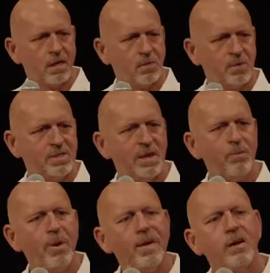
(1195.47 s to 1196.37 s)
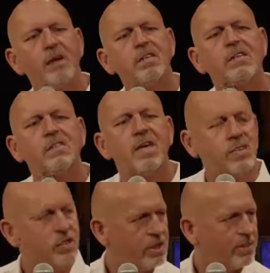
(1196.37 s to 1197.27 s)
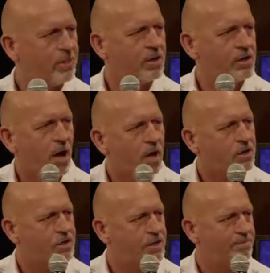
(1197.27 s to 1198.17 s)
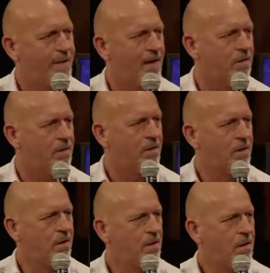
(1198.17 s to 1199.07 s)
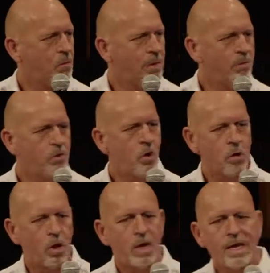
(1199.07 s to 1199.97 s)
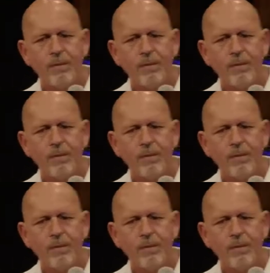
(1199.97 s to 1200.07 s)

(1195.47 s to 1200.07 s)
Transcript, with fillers: We separated our sonship, our daughtership now. We were no he